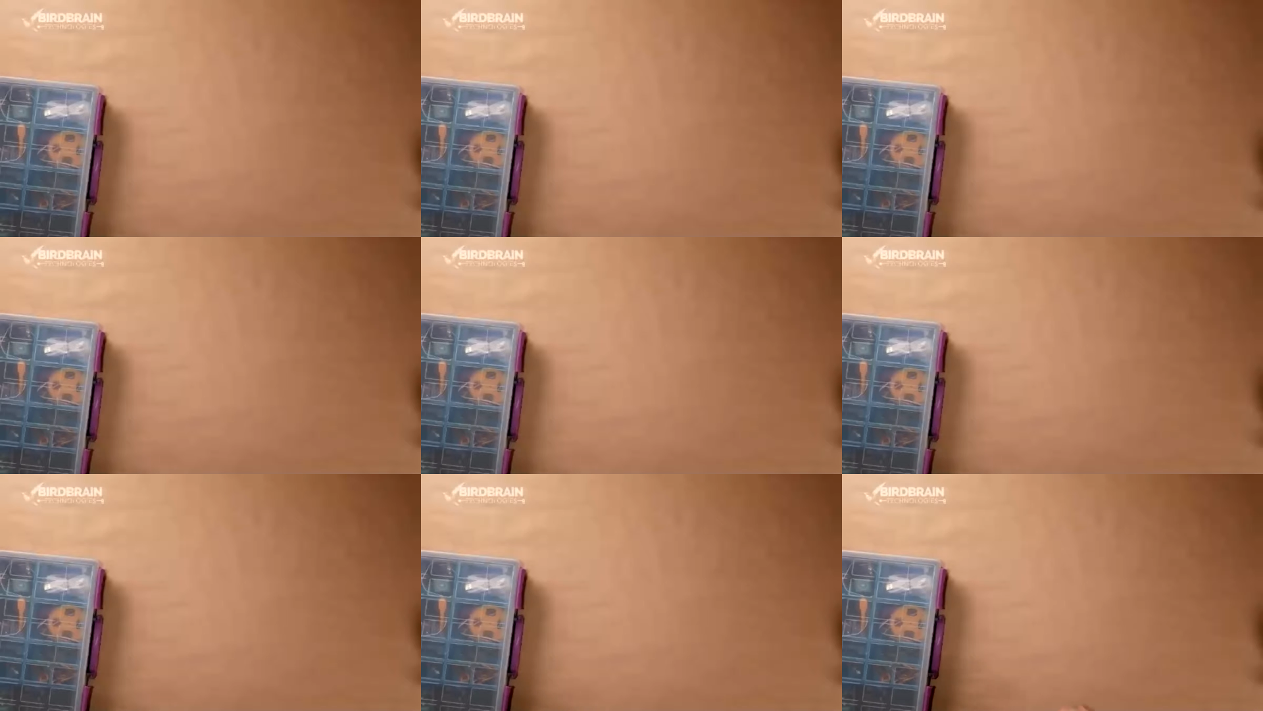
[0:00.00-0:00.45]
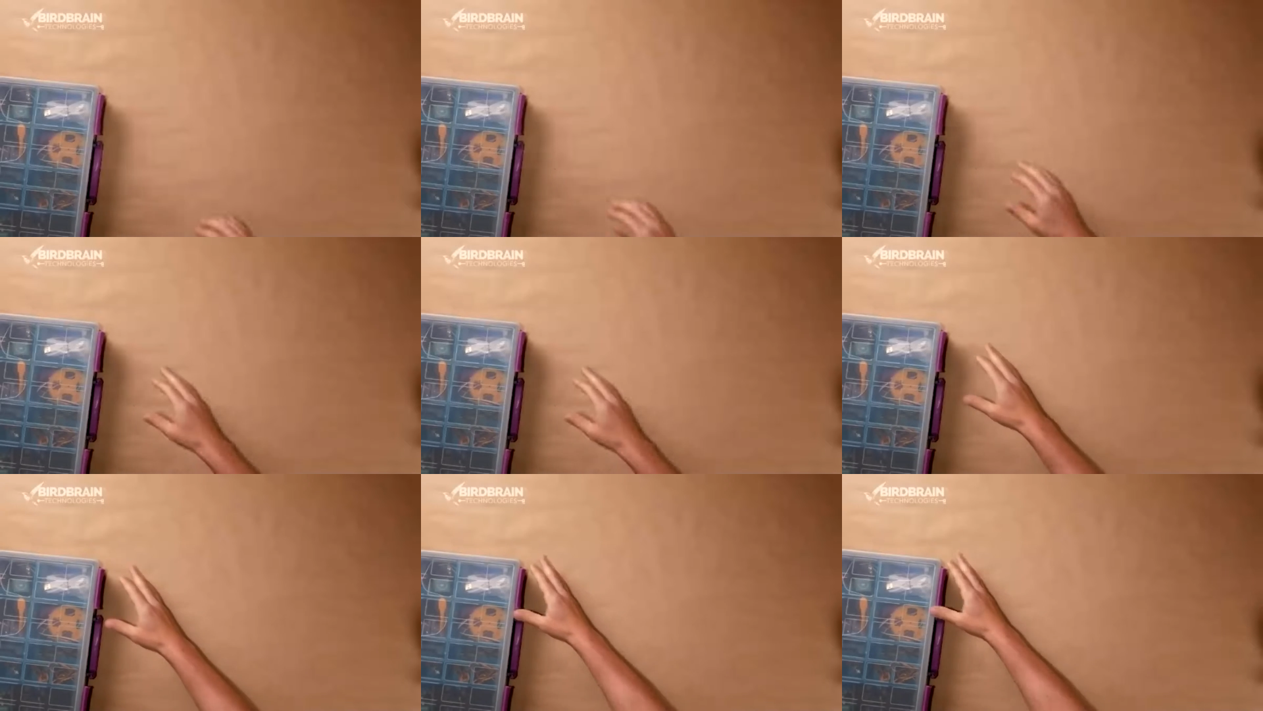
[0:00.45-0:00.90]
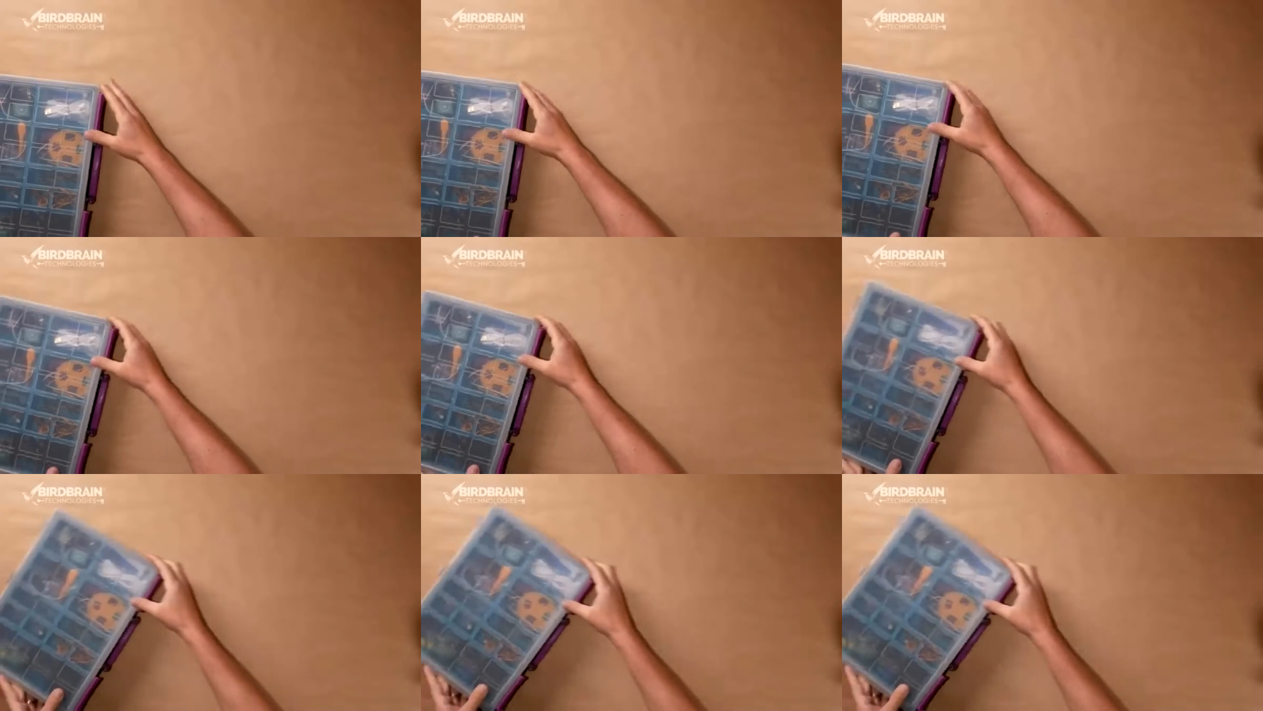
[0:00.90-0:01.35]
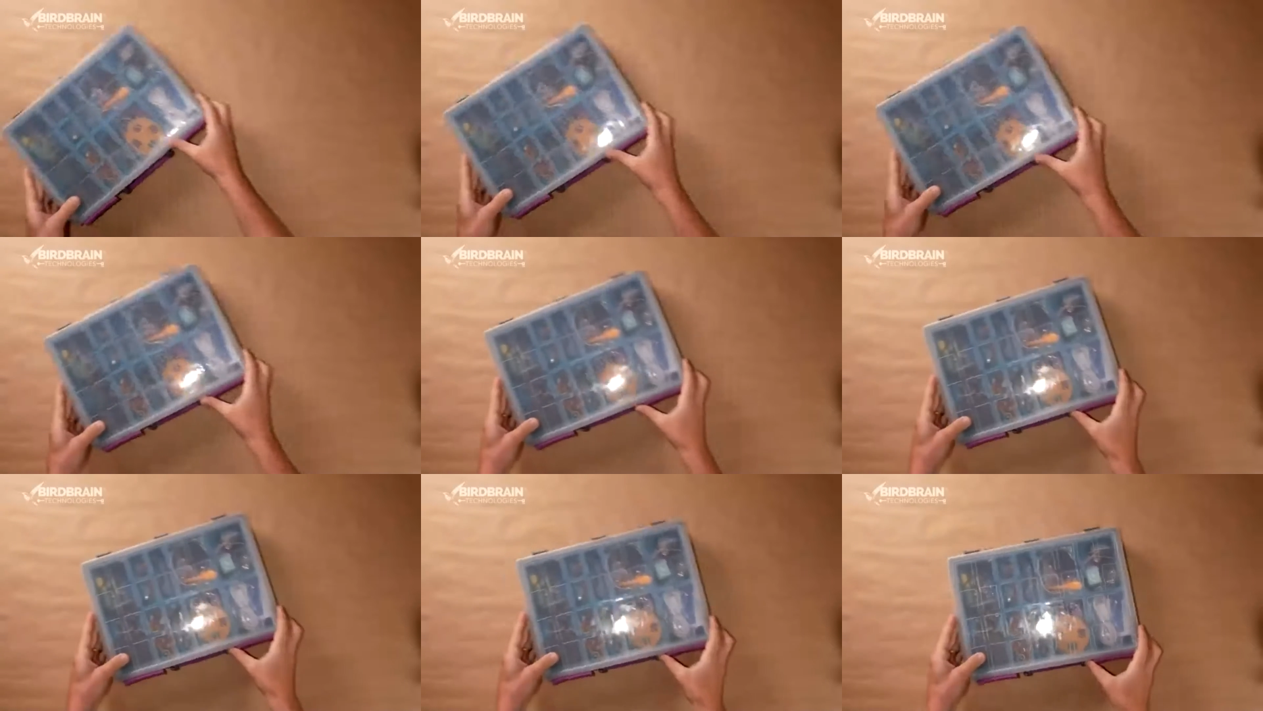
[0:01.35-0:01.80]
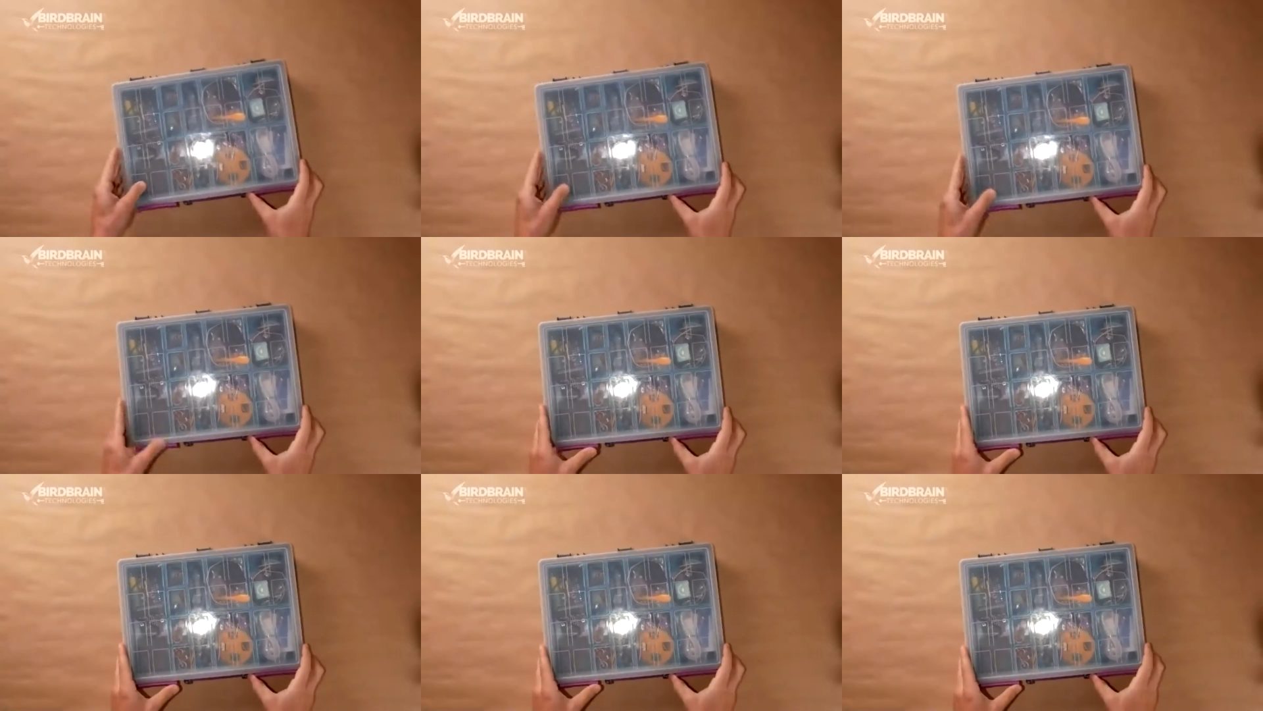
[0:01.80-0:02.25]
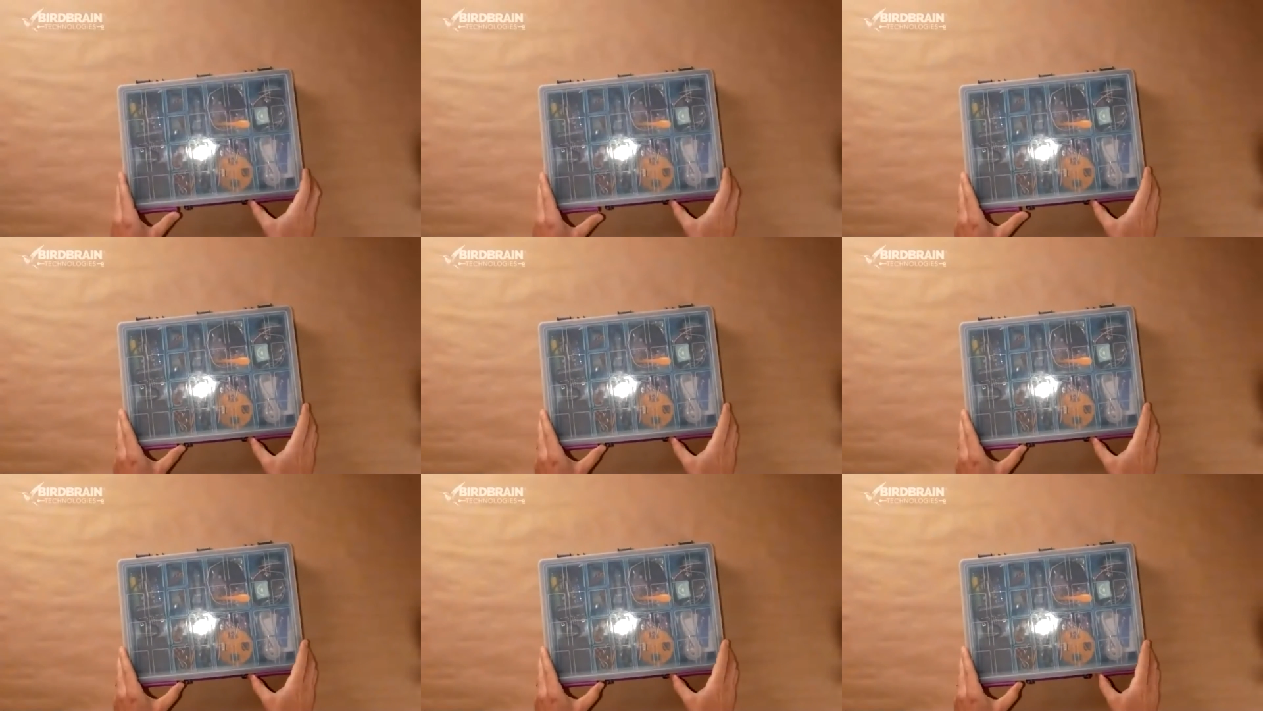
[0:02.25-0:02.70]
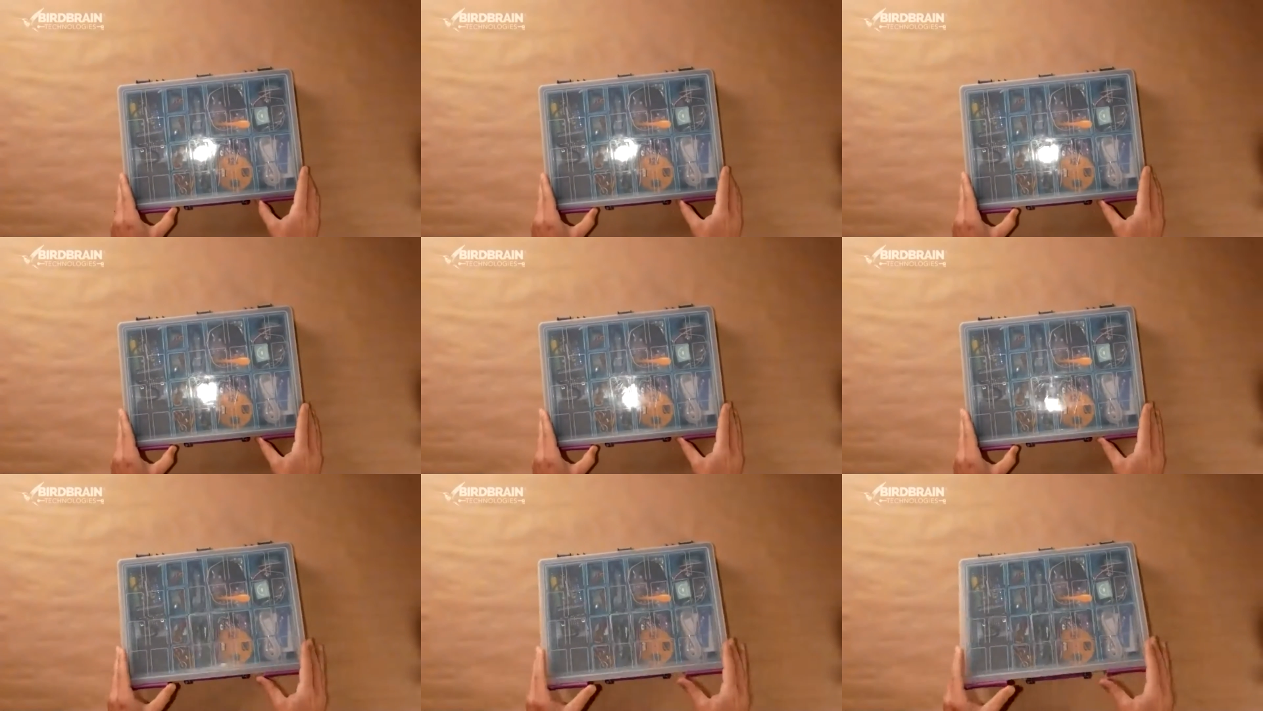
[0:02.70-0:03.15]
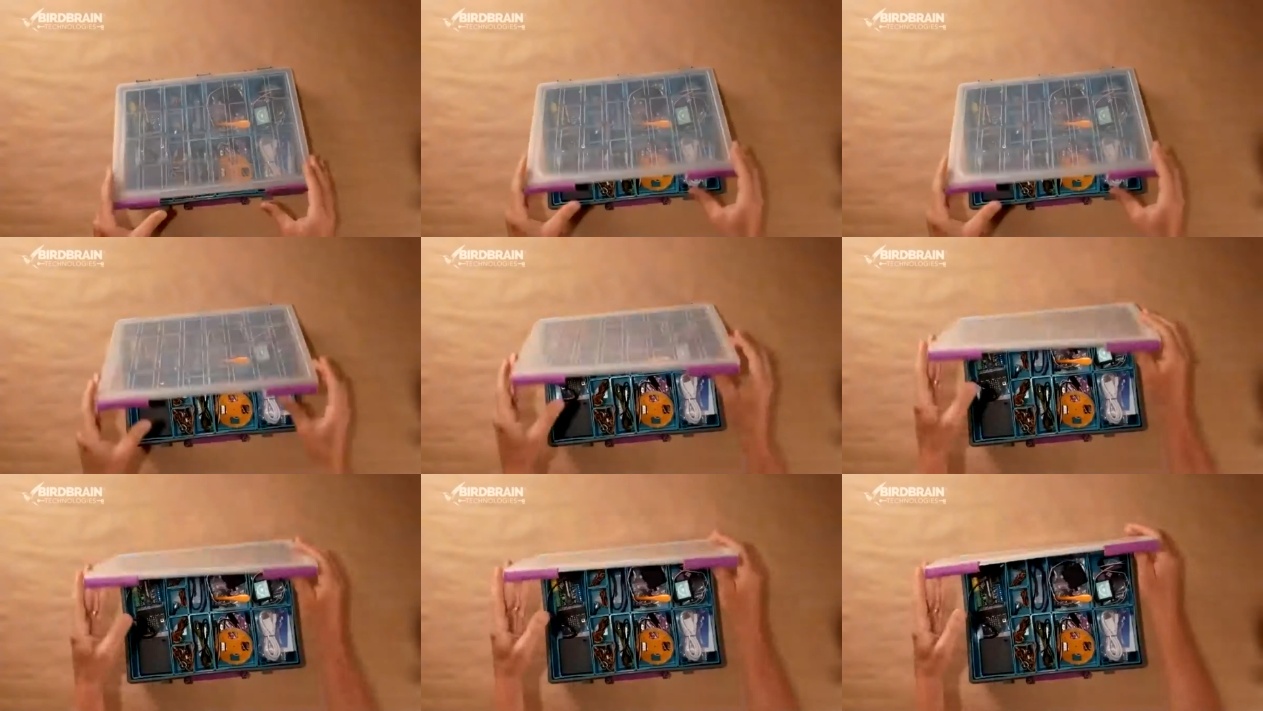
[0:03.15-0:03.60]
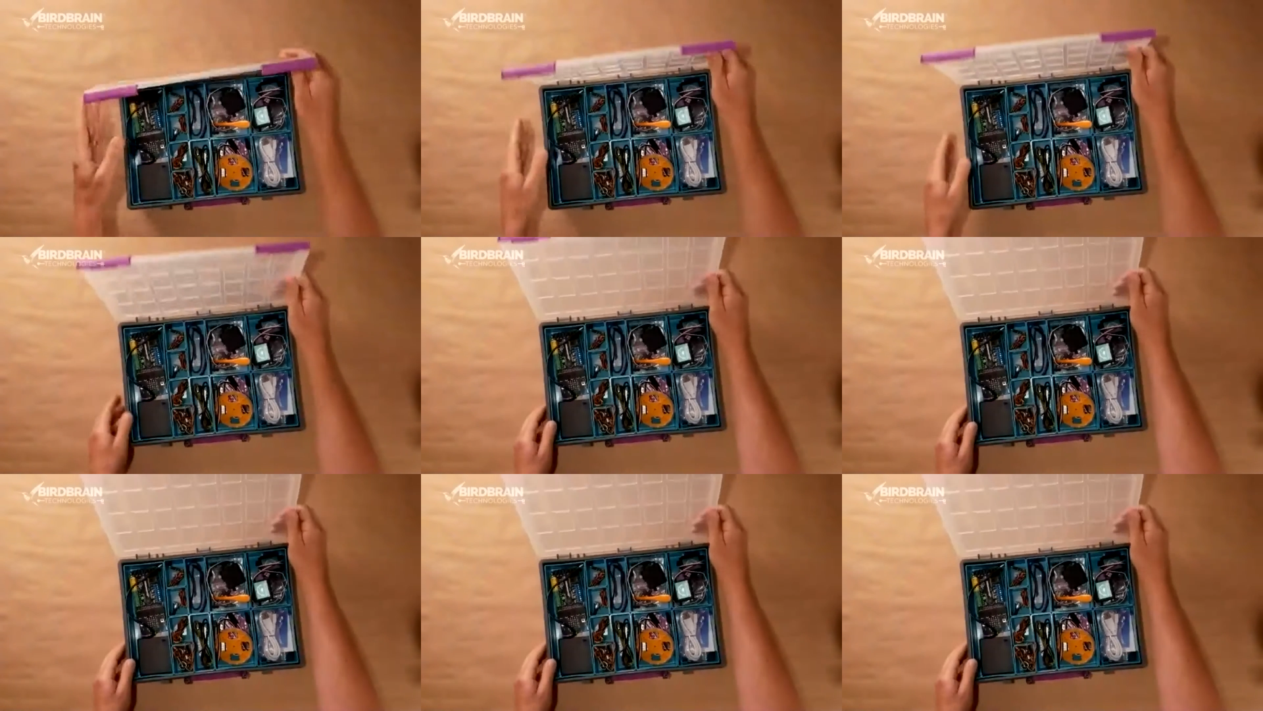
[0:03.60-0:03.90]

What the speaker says: Nobody's mouth can be seen.